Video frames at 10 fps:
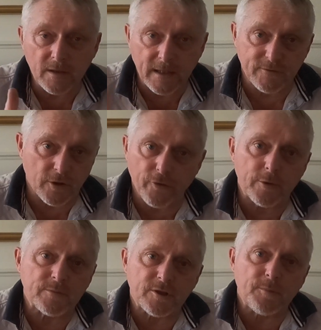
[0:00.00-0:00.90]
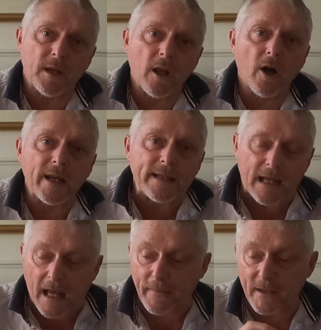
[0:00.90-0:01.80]
give us a thumbs up, a
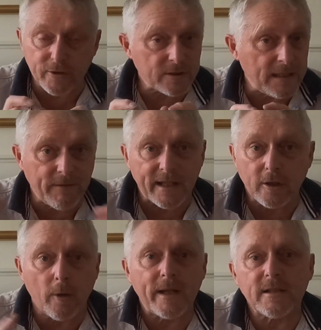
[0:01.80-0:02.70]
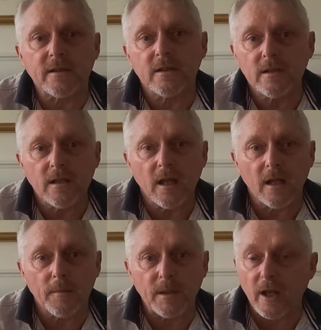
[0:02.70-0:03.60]
like, and then just leave any comment
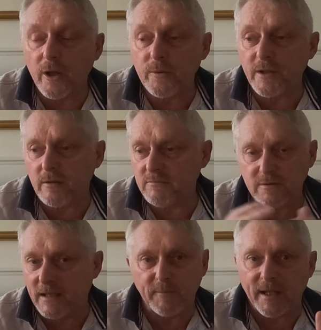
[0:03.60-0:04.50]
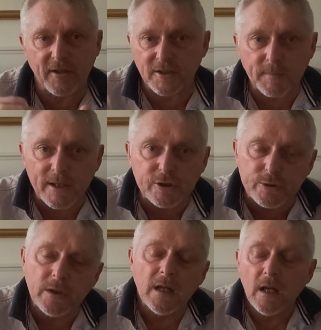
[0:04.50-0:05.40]
below. It doesn't have to be anything
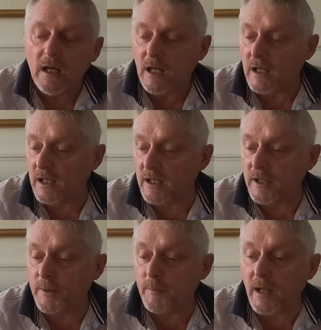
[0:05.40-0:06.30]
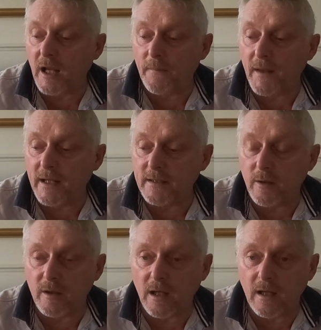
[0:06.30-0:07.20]
special. And
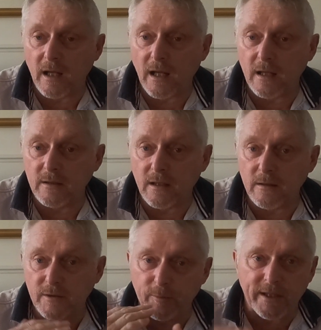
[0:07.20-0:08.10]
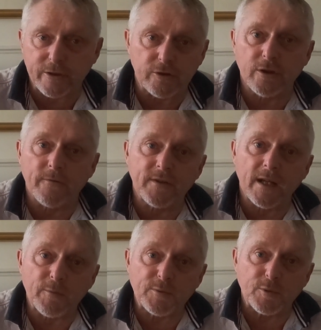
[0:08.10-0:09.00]
then there'll be a cut-off
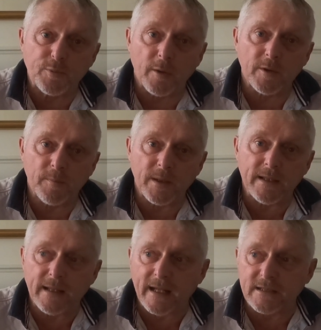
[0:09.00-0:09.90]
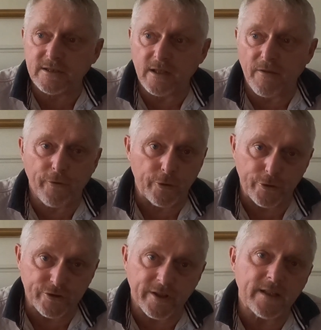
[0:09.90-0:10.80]
day, which will probably be next
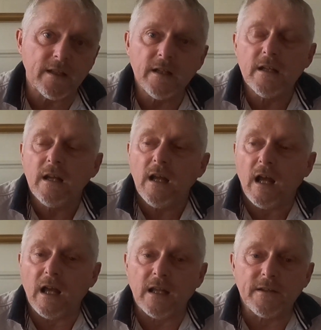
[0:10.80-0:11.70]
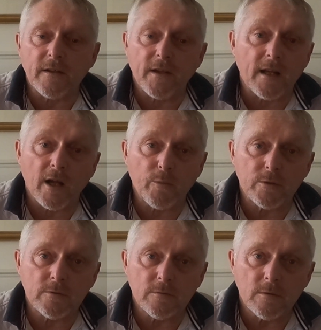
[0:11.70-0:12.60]
Thursday. And then I
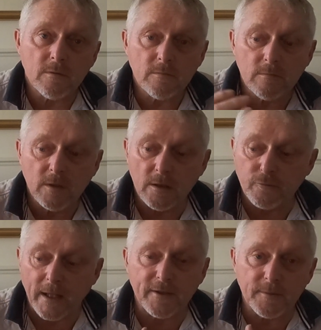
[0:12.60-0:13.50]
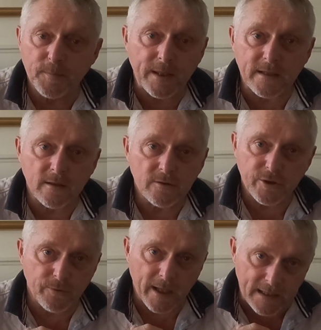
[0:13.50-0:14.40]
will at random pick
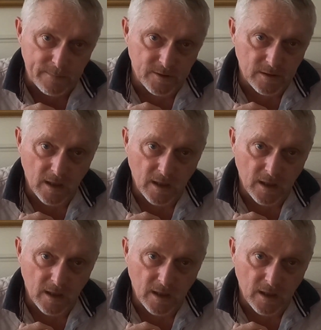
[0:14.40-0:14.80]
two names,